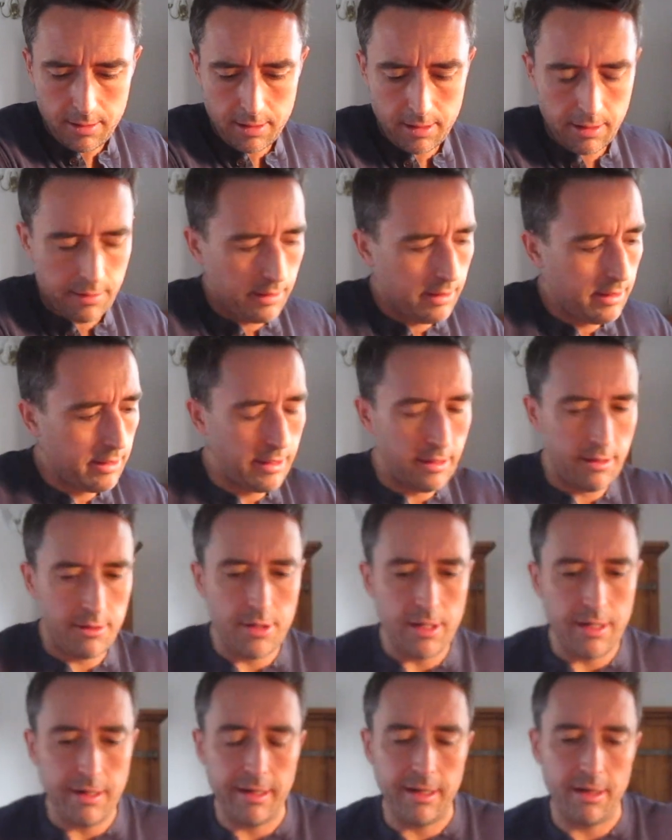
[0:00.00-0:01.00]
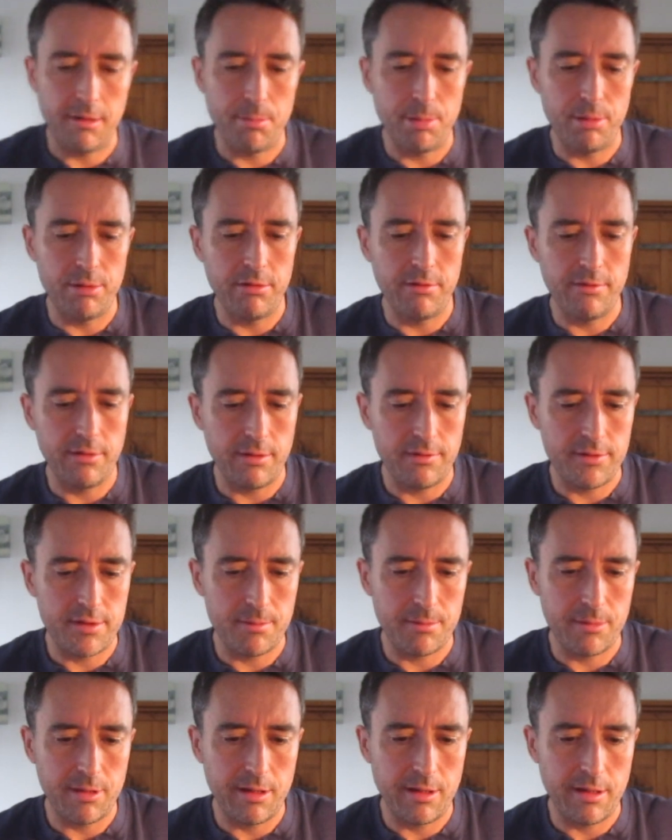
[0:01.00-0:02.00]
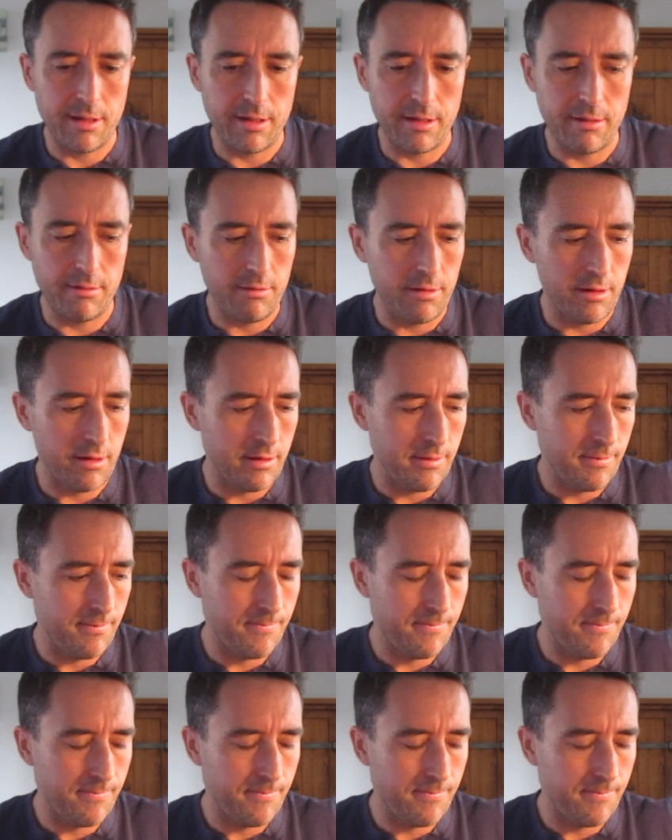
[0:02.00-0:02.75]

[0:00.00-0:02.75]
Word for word: I think you're going to try to get approval of somebody that you uh,